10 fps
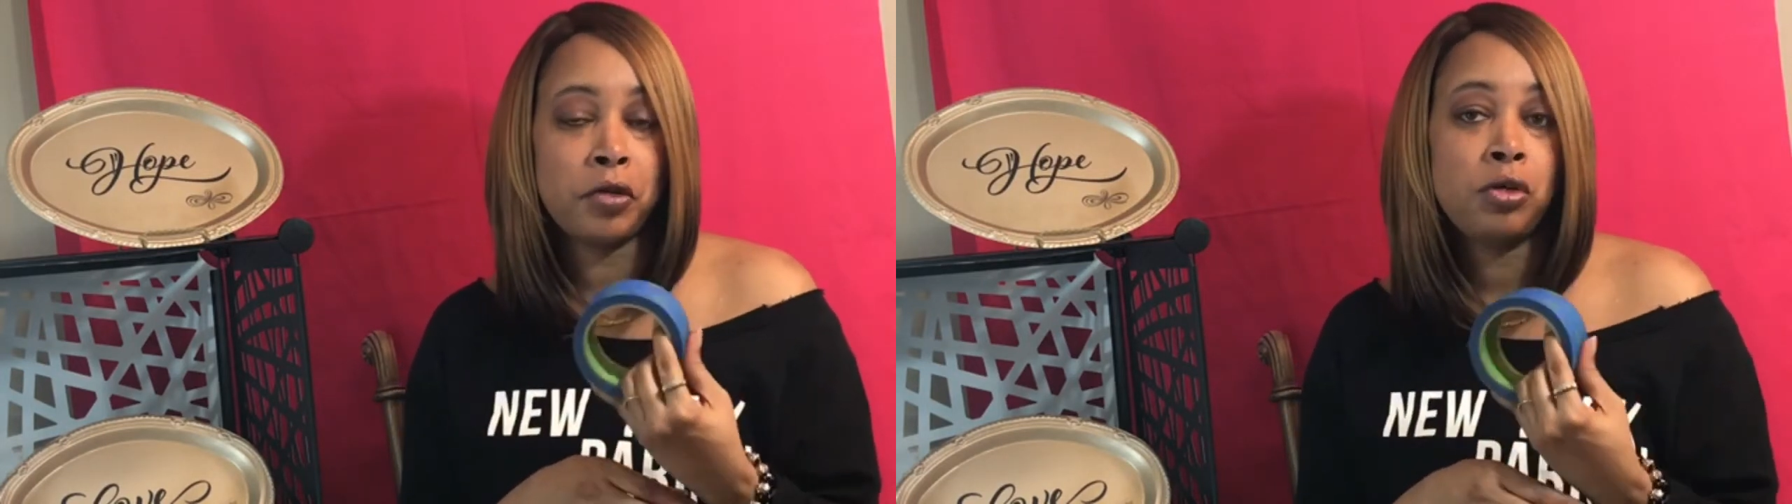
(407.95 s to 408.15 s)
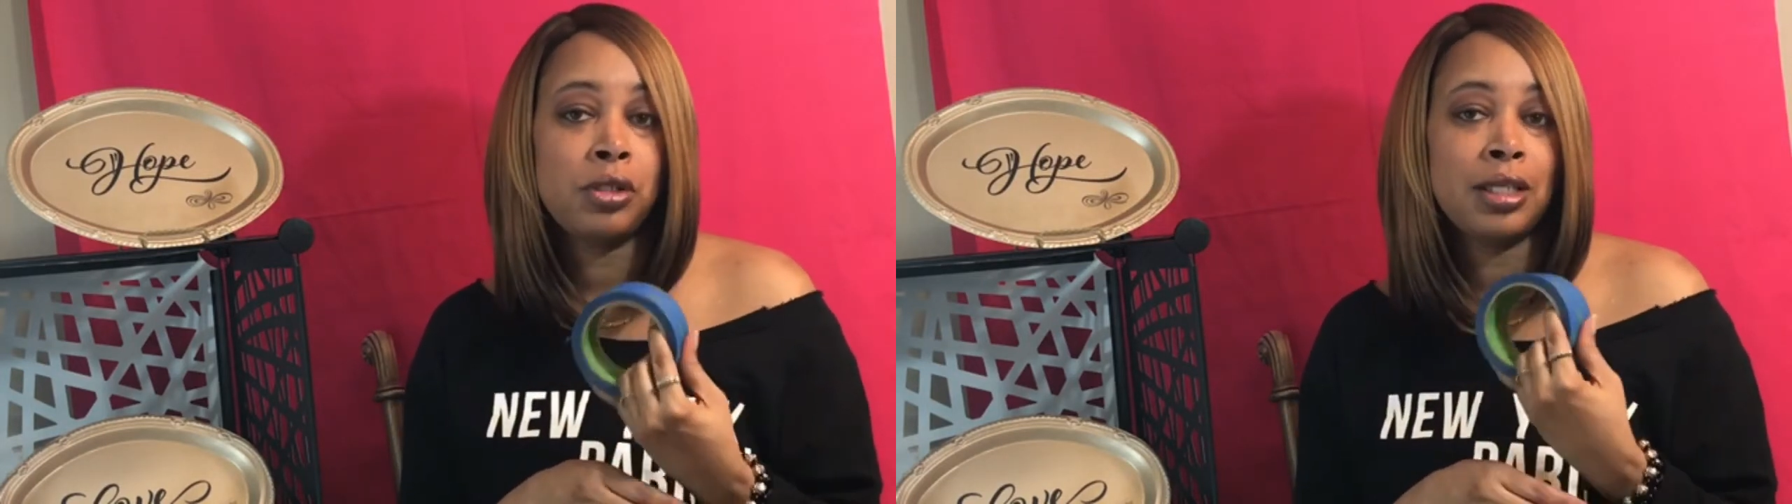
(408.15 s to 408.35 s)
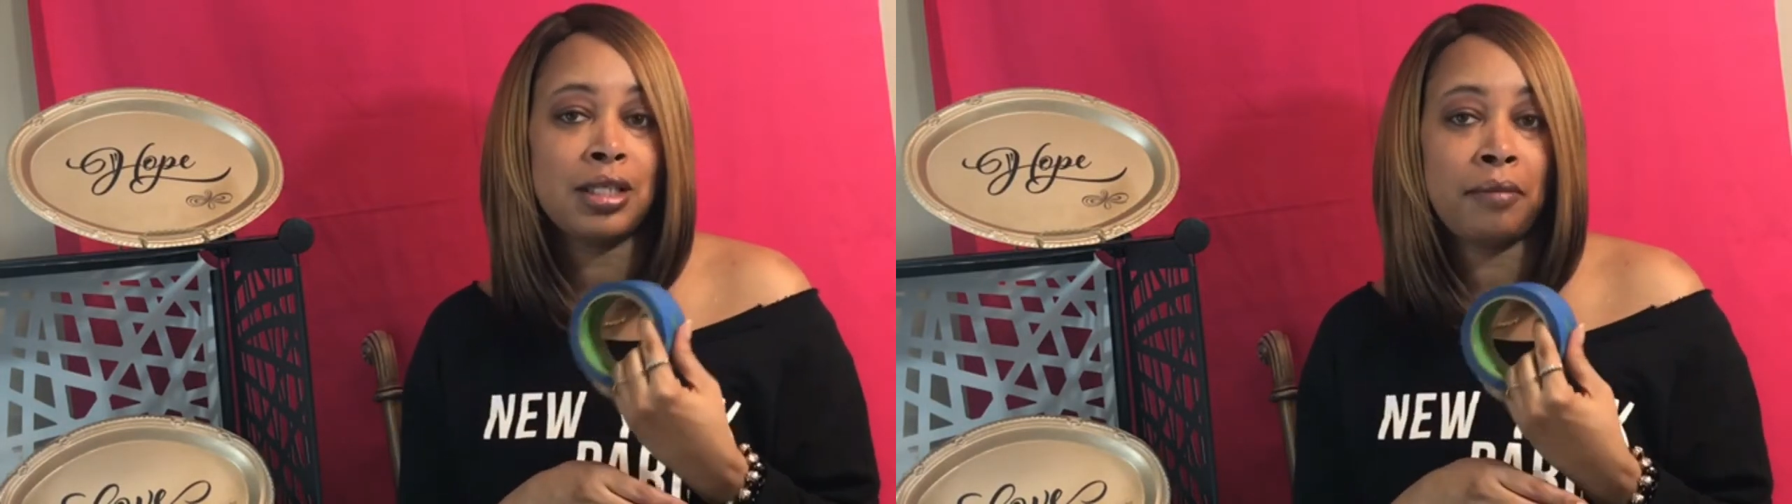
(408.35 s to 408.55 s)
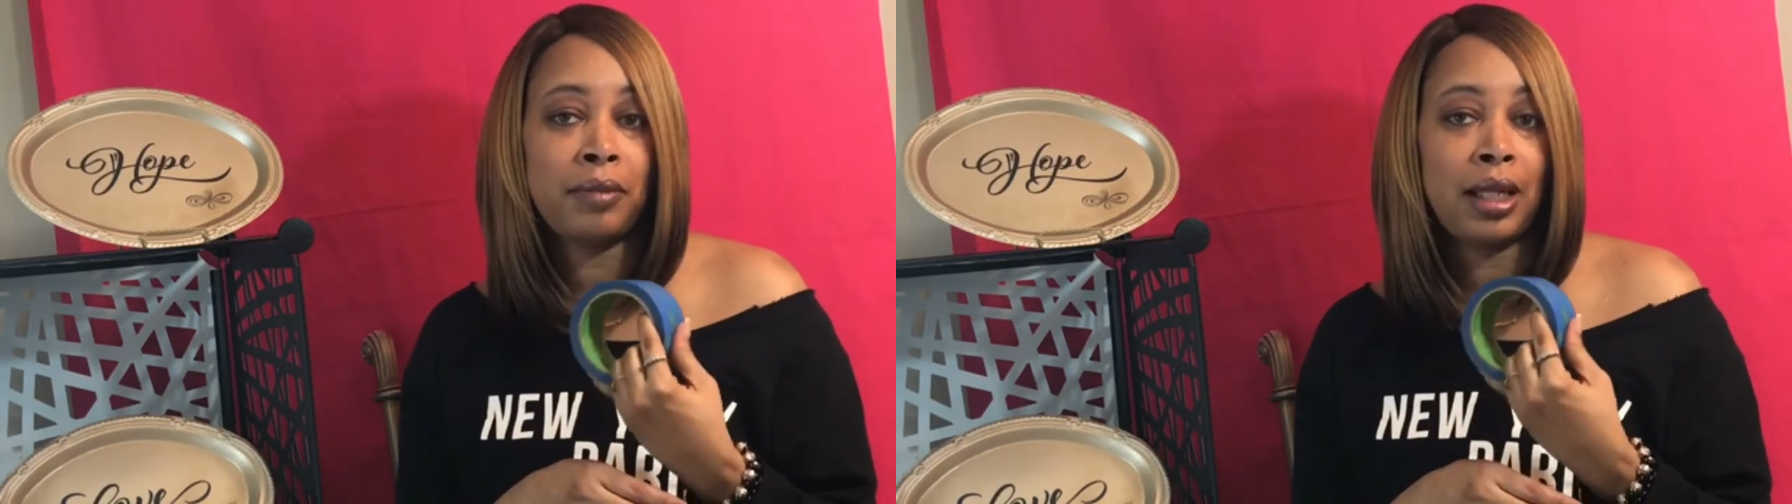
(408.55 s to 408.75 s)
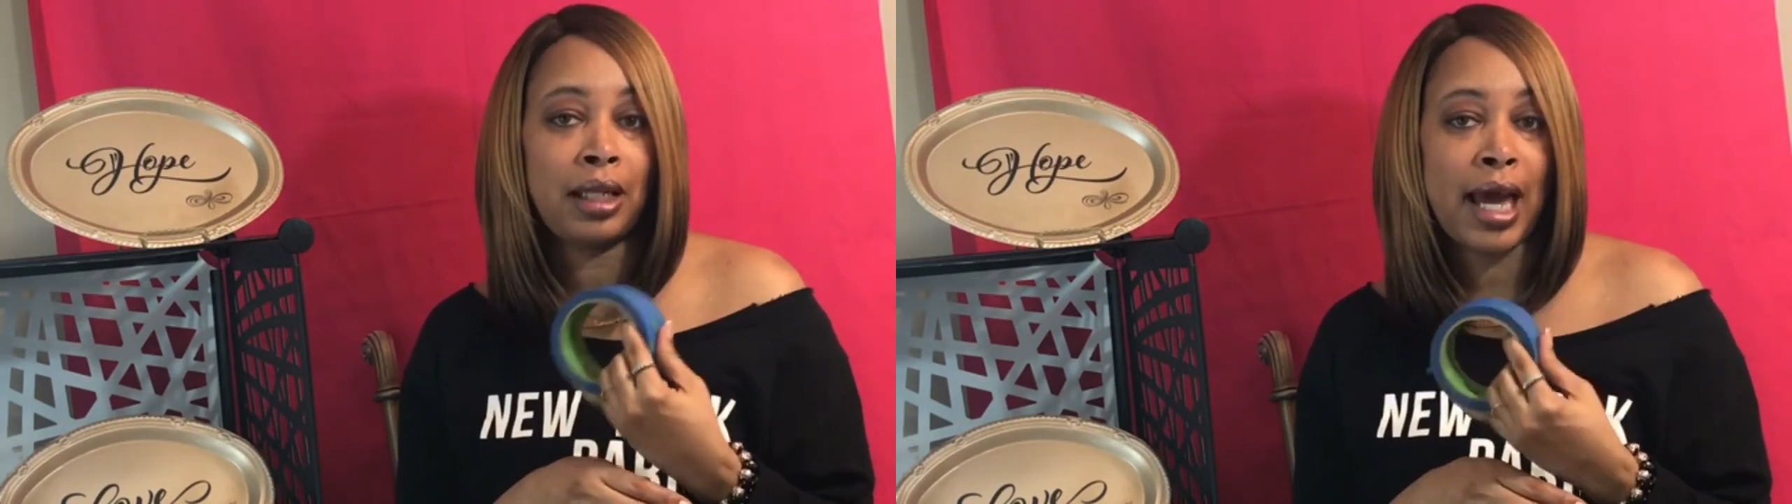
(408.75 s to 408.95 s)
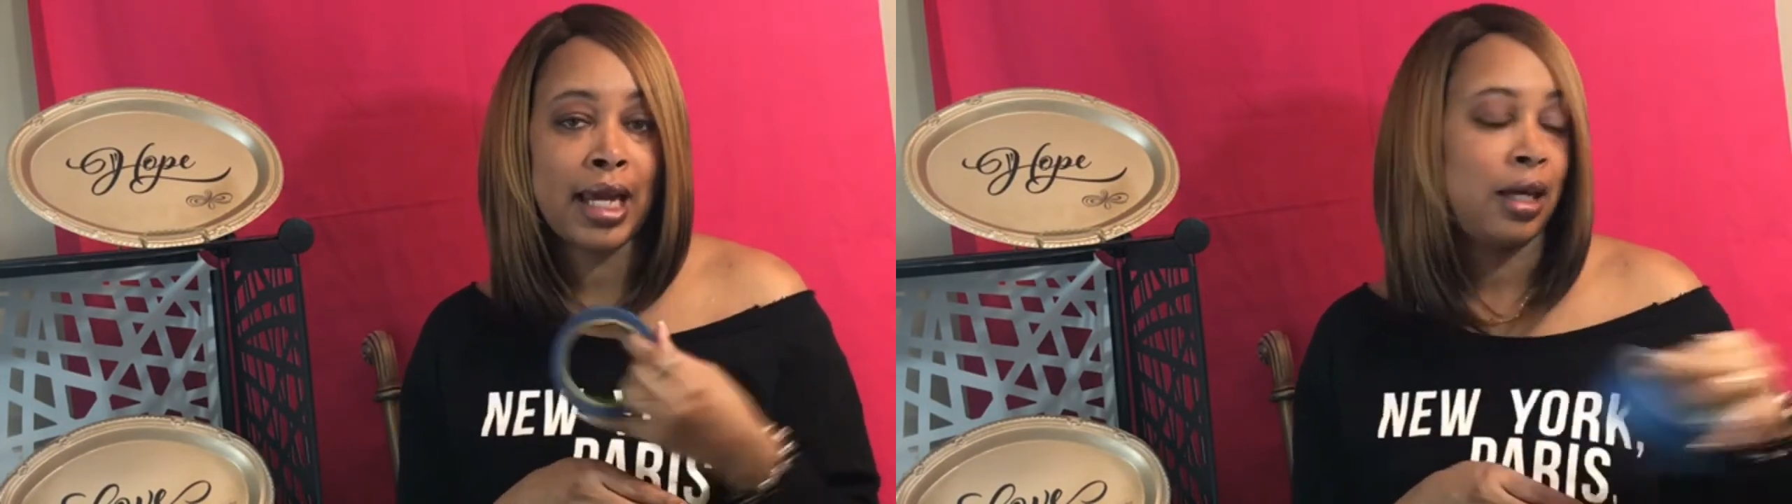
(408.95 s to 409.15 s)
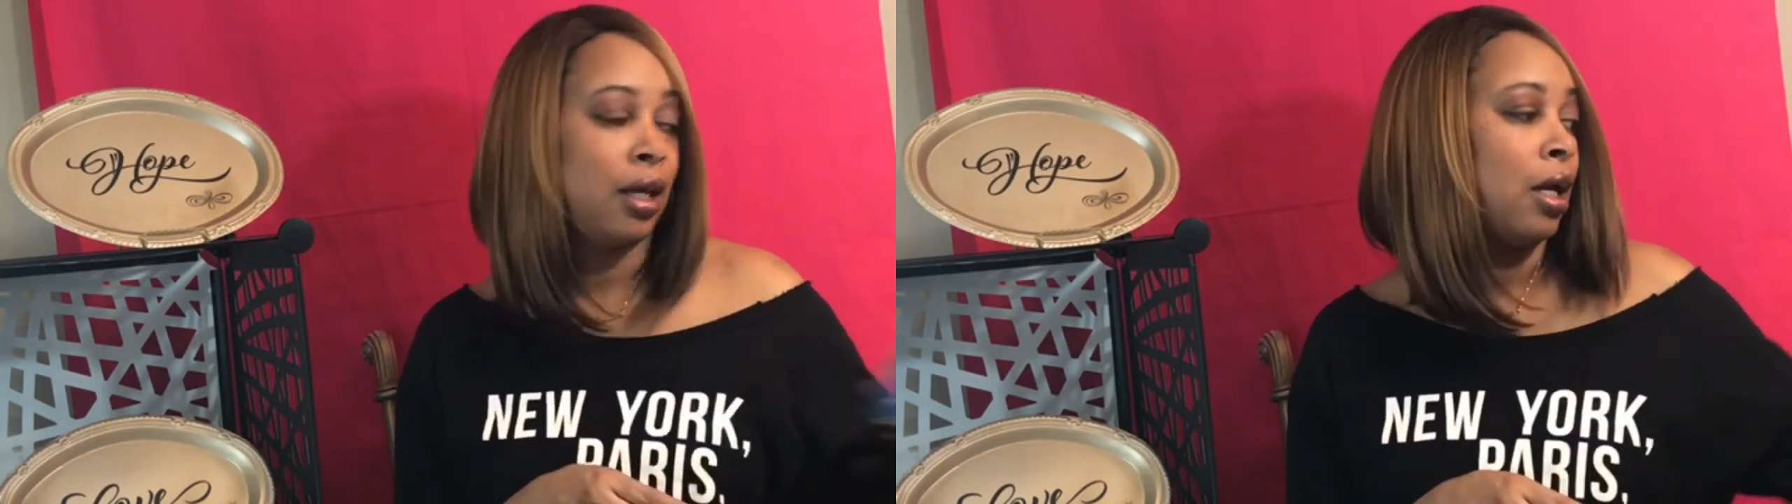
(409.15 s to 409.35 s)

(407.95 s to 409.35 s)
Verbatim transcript: using something light.